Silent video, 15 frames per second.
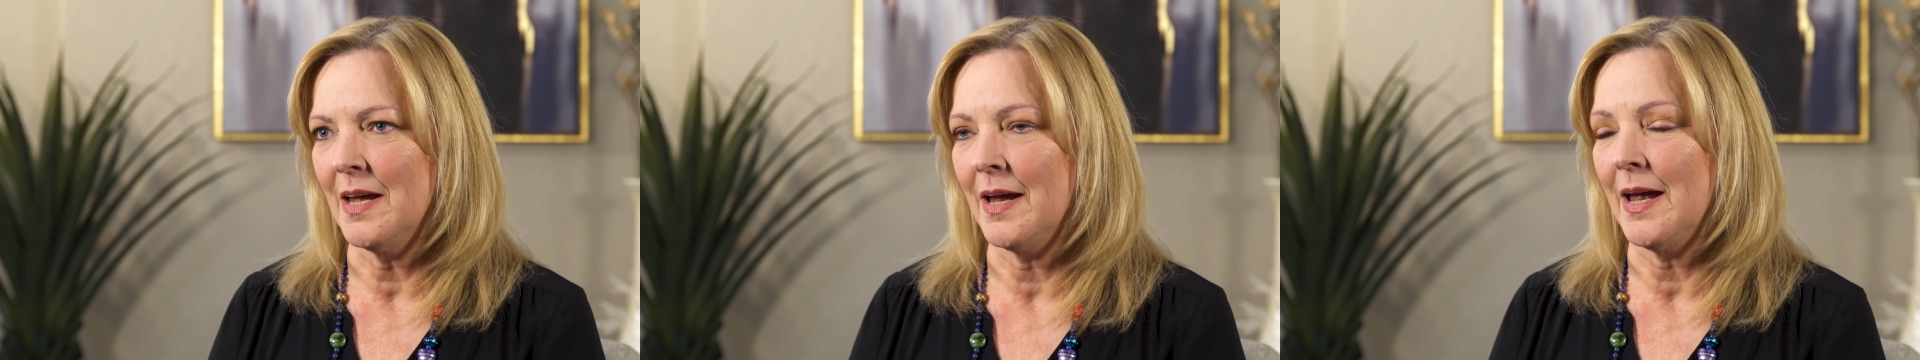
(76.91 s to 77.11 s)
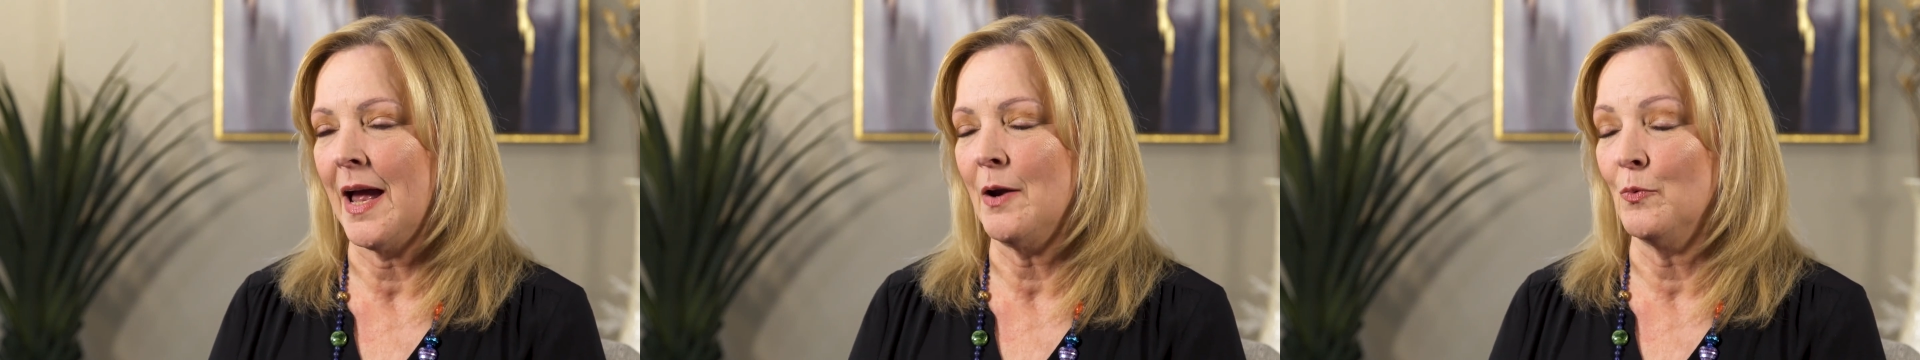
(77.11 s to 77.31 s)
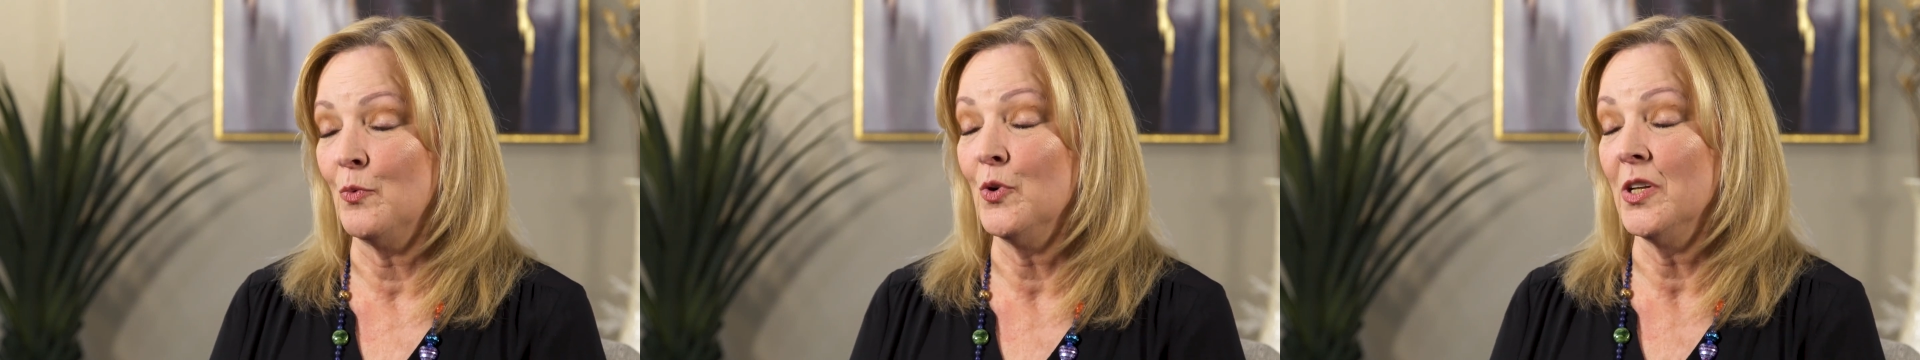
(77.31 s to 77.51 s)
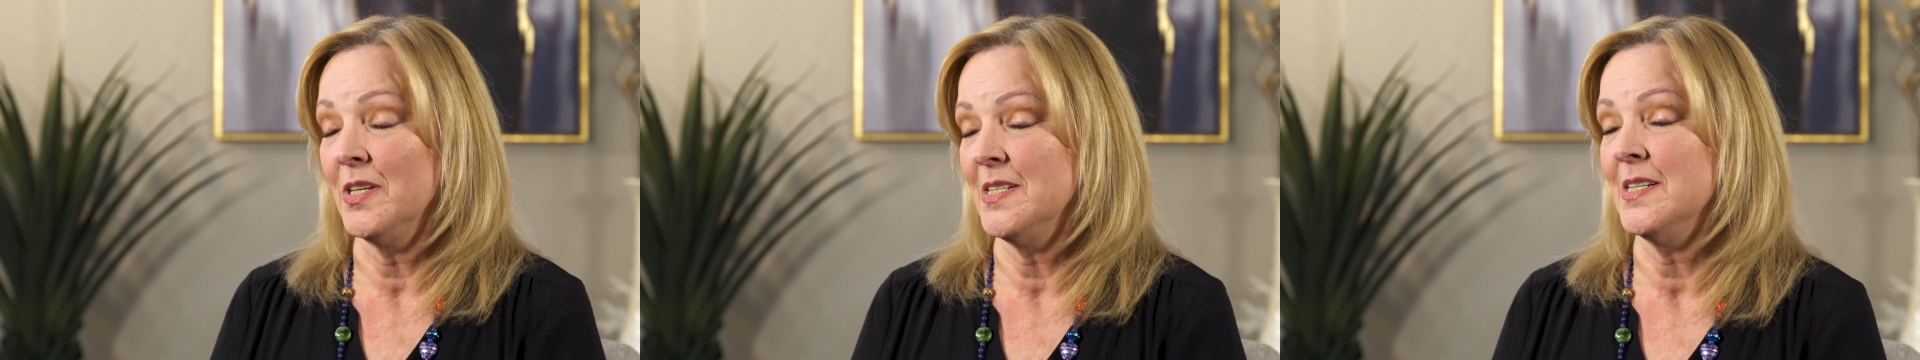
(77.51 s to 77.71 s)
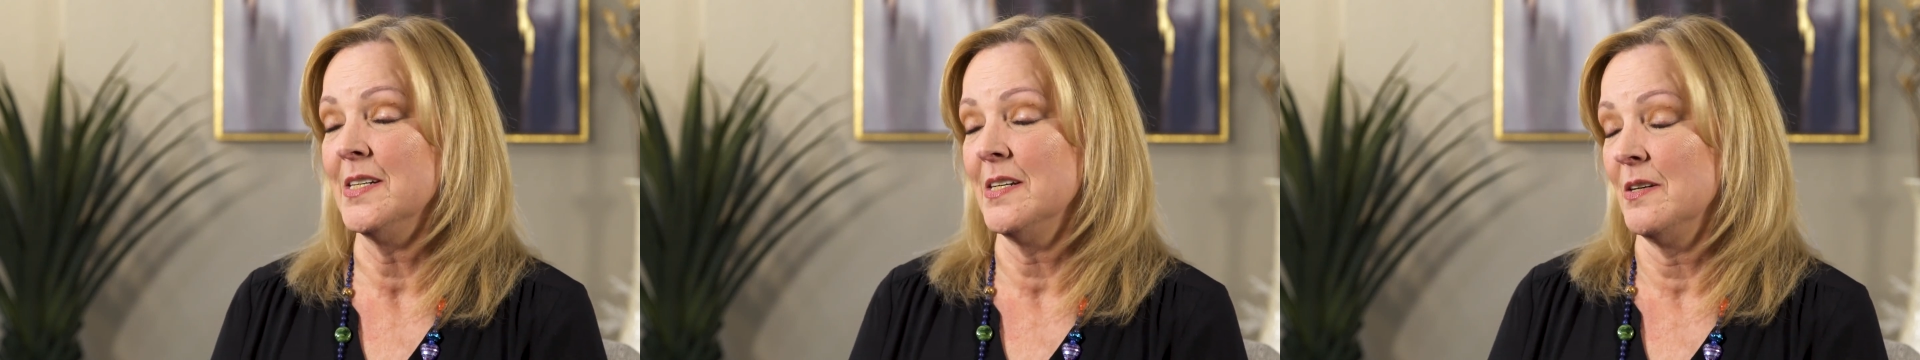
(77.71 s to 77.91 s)
I, I
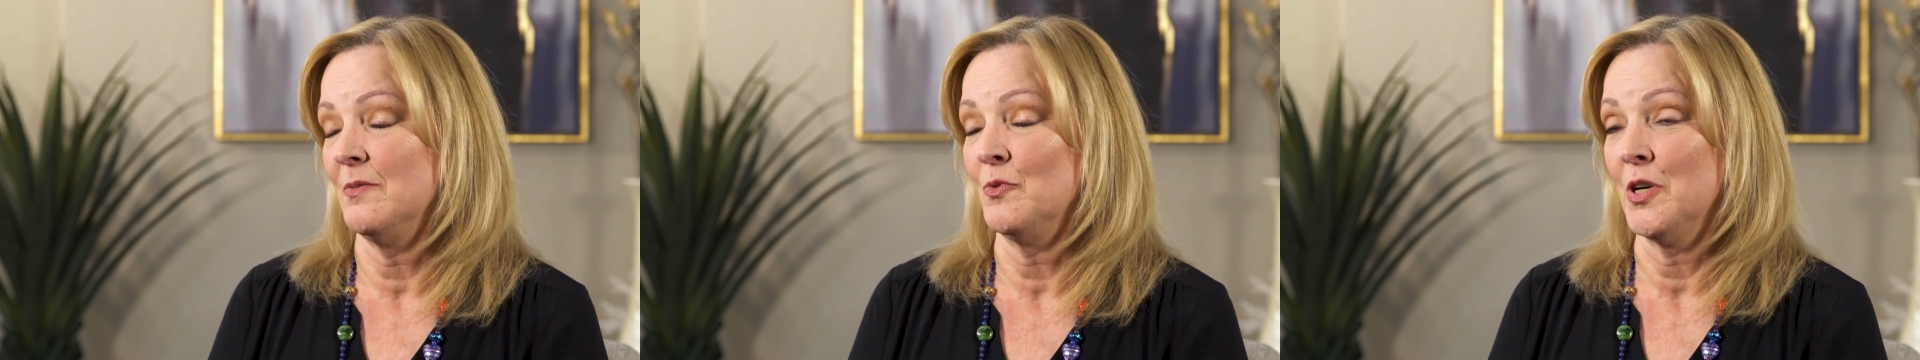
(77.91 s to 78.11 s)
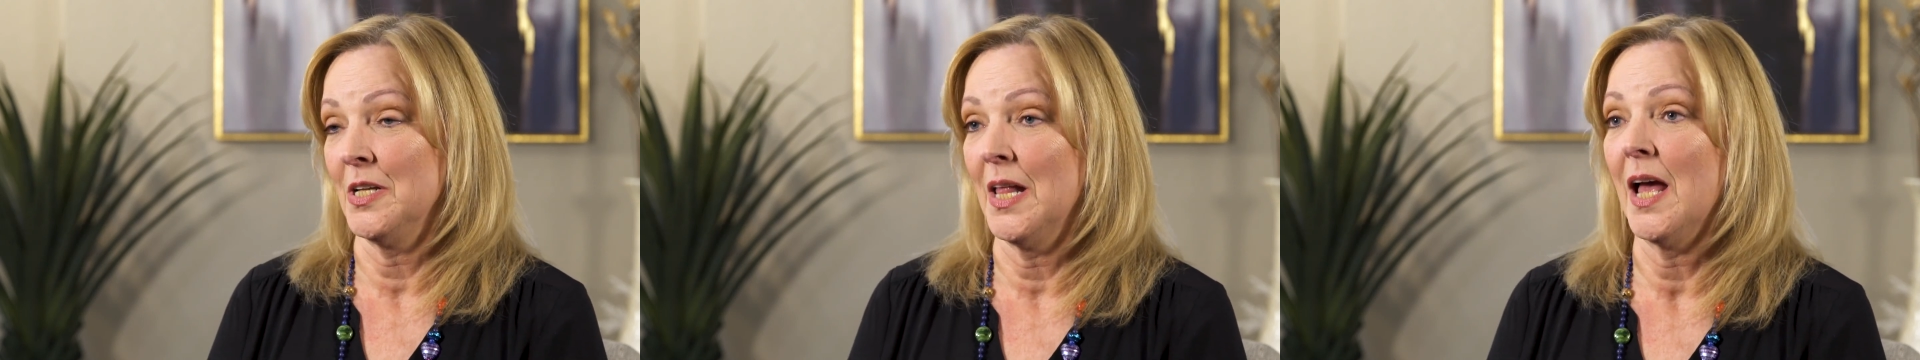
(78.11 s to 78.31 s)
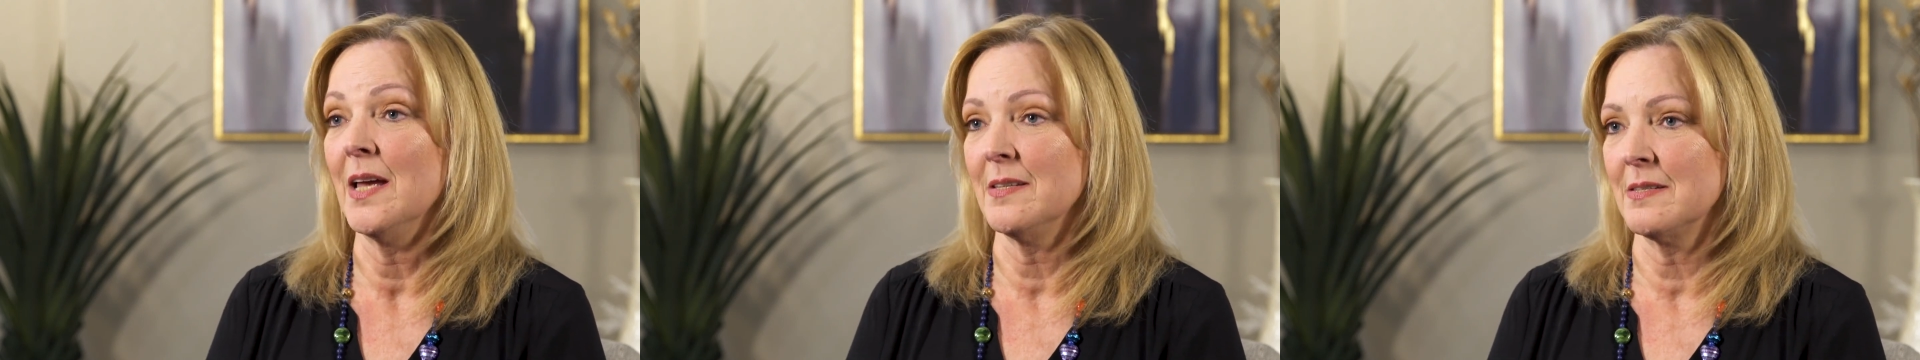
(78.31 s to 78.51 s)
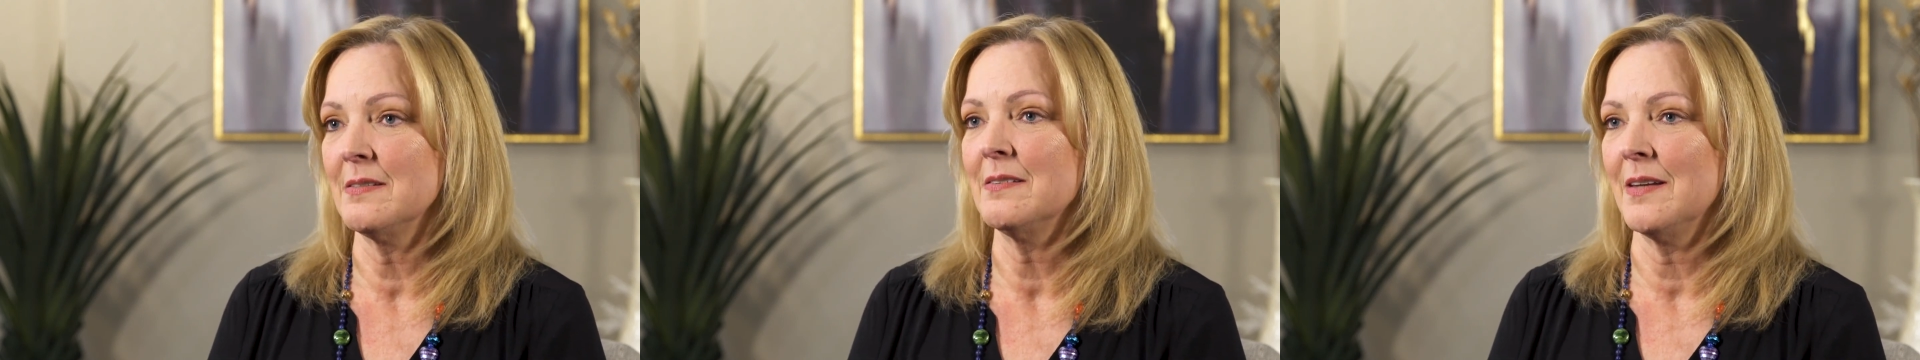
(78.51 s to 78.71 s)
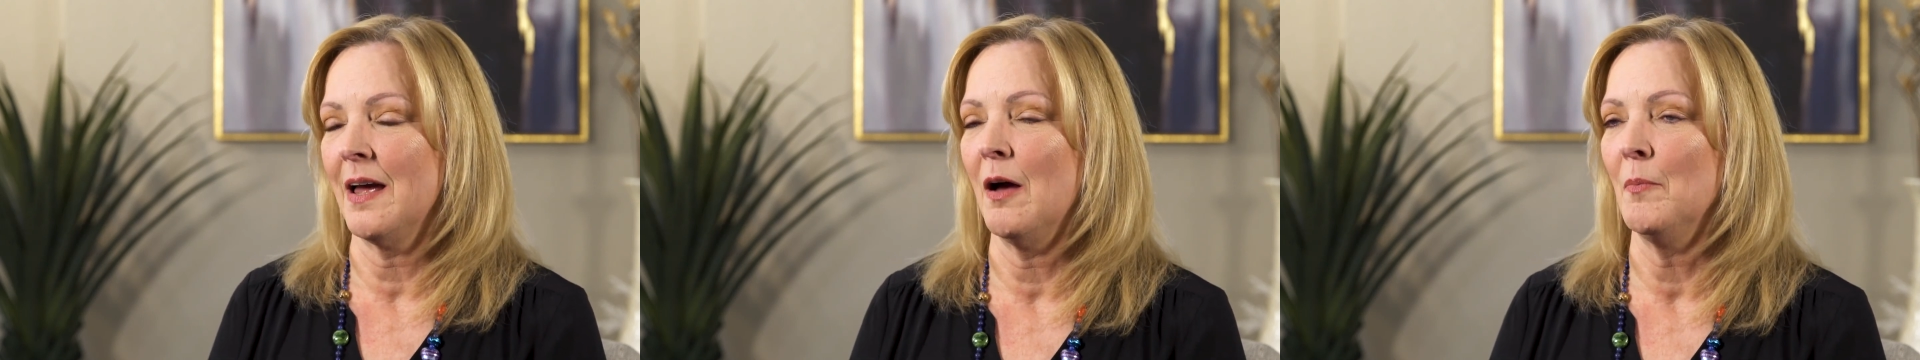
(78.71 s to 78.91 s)
really didn't
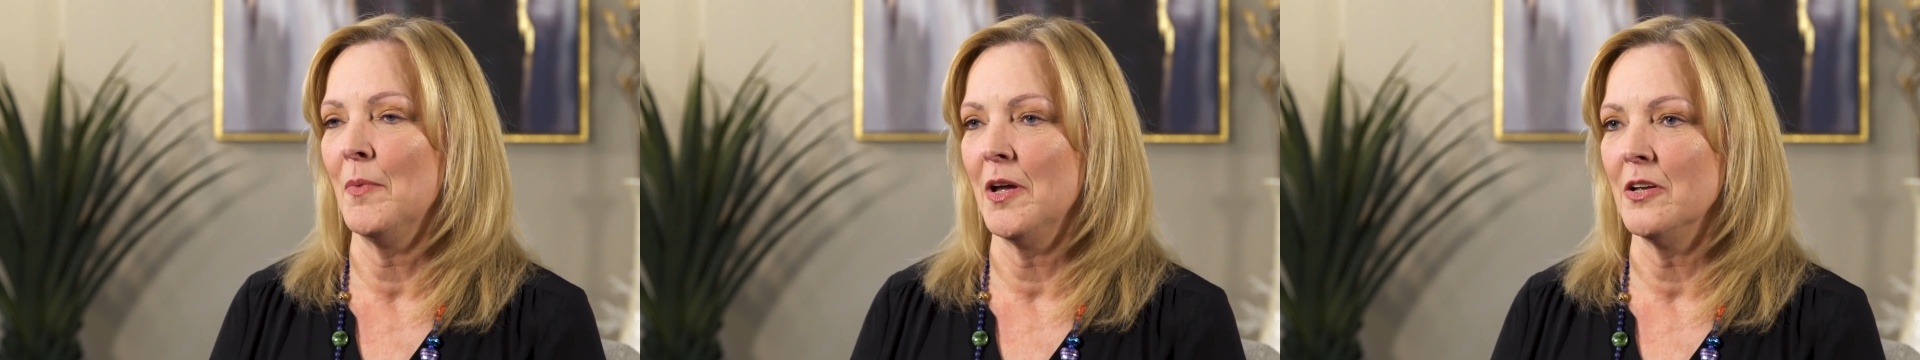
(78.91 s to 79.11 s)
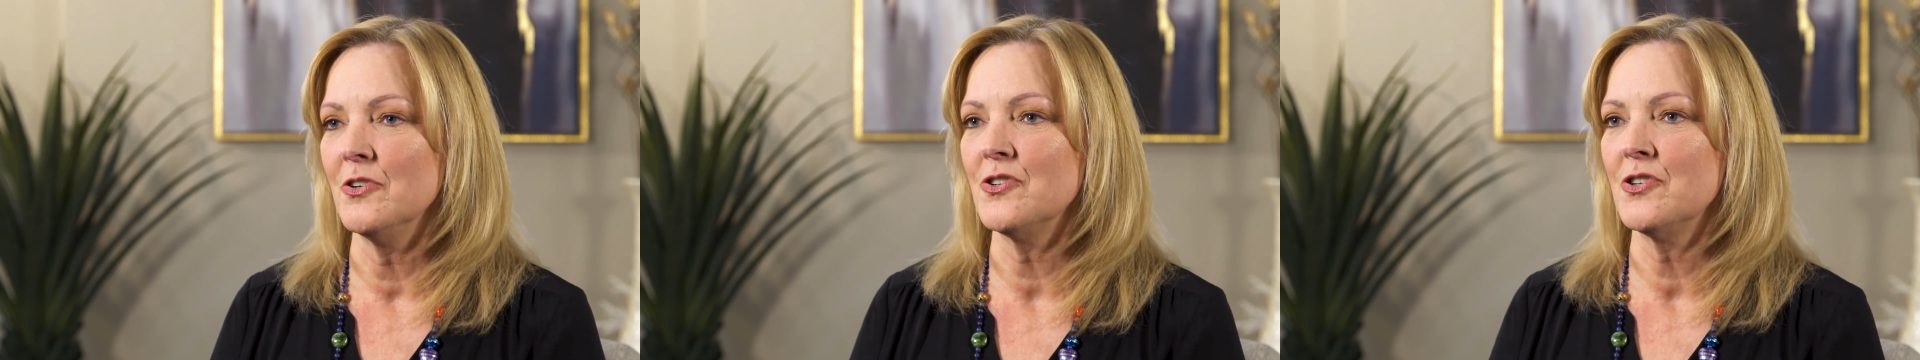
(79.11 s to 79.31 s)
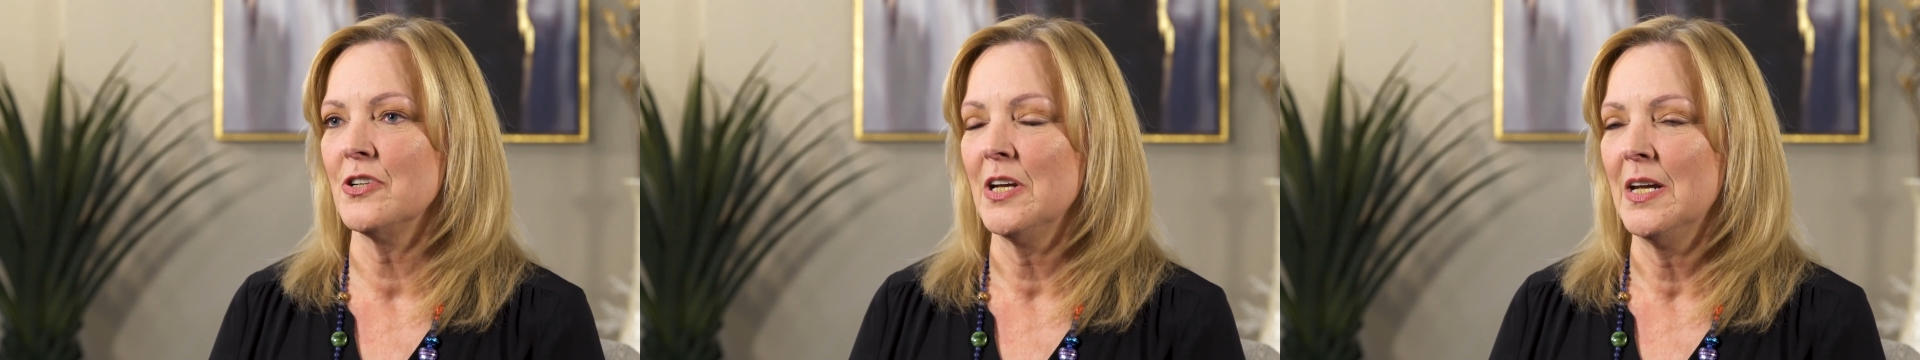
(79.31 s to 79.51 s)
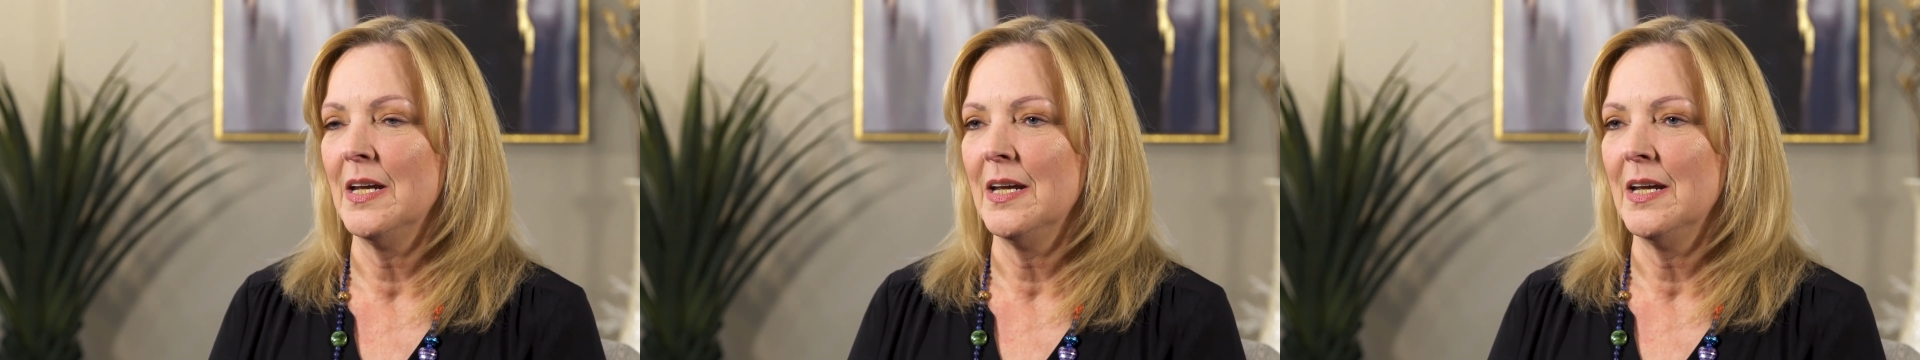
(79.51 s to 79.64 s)
realize how much